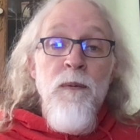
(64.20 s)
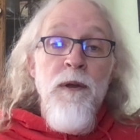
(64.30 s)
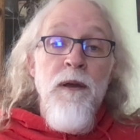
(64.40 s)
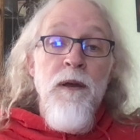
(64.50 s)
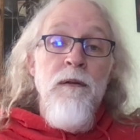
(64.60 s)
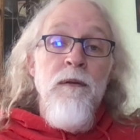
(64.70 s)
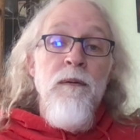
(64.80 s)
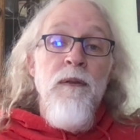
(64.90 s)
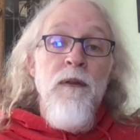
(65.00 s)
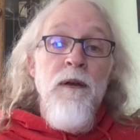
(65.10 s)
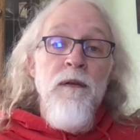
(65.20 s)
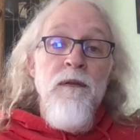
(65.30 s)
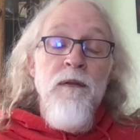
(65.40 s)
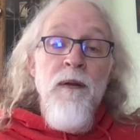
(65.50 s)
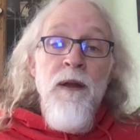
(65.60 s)
we can do with
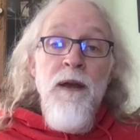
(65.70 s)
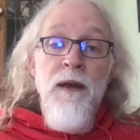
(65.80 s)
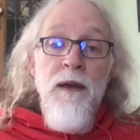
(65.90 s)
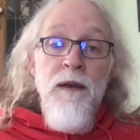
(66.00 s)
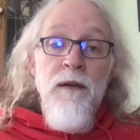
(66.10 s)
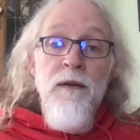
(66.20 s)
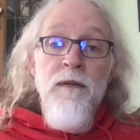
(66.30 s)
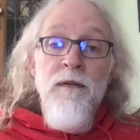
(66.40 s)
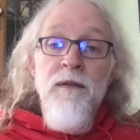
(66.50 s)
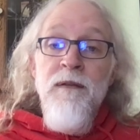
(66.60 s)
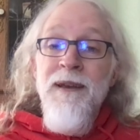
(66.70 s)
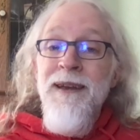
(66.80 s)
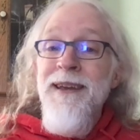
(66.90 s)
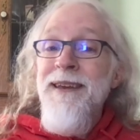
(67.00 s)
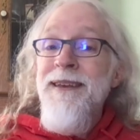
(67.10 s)
this is
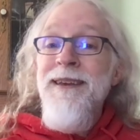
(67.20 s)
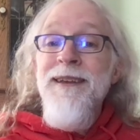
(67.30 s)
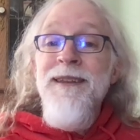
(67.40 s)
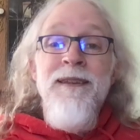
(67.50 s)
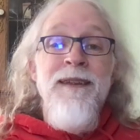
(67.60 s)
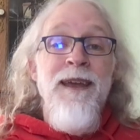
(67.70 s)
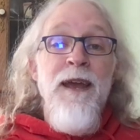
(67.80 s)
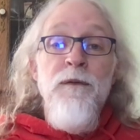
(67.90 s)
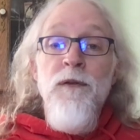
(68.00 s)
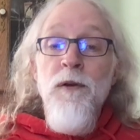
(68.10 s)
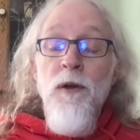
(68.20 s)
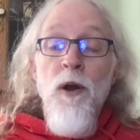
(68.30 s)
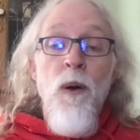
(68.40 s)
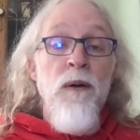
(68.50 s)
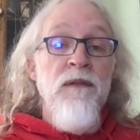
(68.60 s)
you if you're
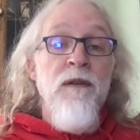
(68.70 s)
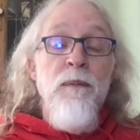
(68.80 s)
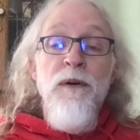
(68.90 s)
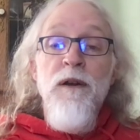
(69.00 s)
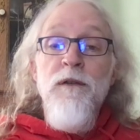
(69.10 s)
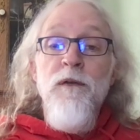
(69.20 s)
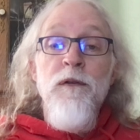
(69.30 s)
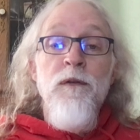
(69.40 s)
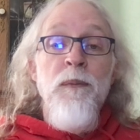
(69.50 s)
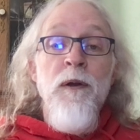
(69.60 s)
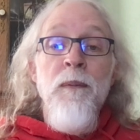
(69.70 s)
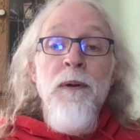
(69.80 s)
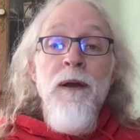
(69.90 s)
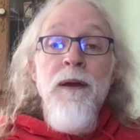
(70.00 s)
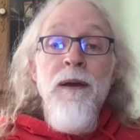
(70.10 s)
going someplace for spring
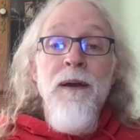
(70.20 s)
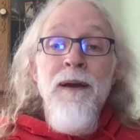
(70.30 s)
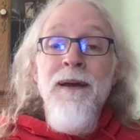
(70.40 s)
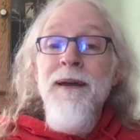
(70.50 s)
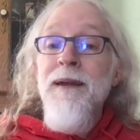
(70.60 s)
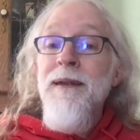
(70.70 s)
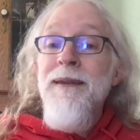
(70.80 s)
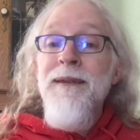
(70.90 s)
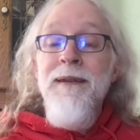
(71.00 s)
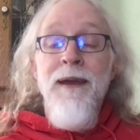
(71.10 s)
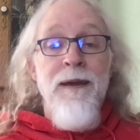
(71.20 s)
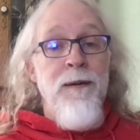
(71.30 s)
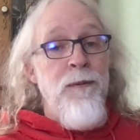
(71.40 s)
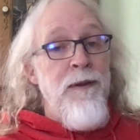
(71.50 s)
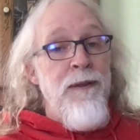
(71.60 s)
break, take
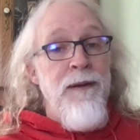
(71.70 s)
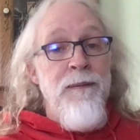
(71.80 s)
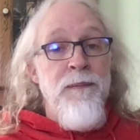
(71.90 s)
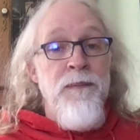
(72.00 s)
it with you.